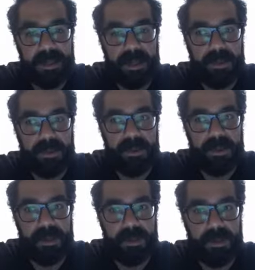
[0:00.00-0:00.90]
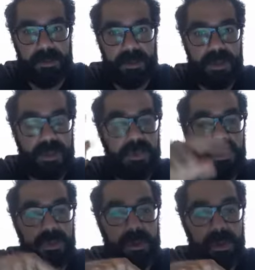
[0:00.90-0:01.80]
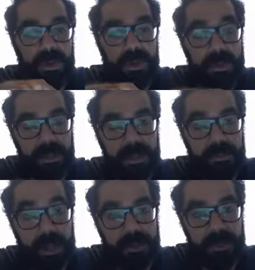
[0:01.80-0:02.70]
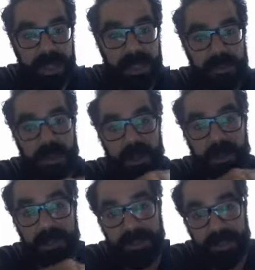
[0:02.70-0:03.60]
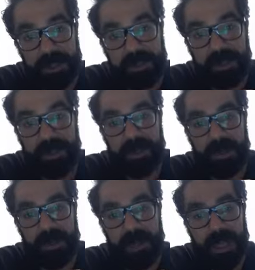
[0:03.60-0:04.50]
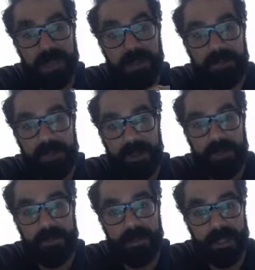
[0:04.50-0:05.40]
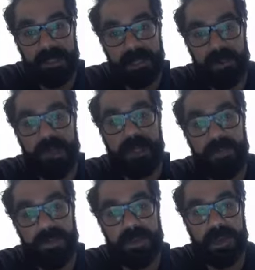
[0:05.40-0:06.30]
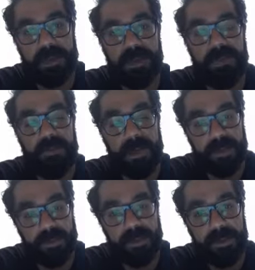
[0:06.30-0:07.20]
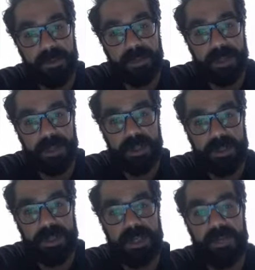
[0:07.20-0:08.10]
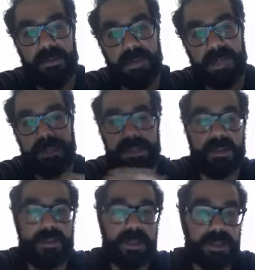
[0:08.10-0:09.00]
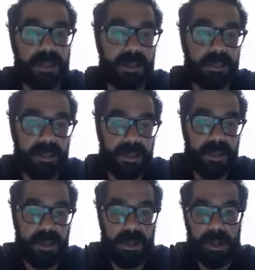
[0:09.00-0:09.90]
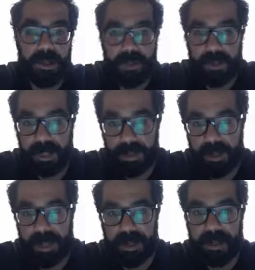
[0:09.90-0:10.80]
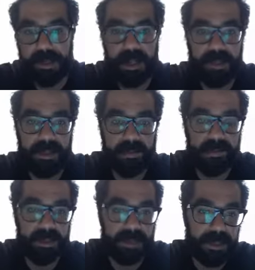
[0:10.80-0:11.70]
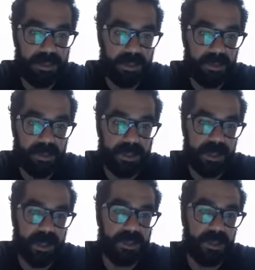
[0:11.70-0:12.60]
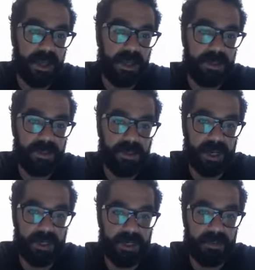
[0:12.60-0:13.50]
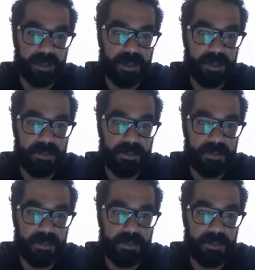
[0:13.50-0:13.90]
as it were, to the oldest brother's house where all his children were, and lived with them. But he said, when I live in your house, I'll live by your rules, so he could have a relationship with his kids. So he came back and lived with his kids, and it wasn't as tragic, but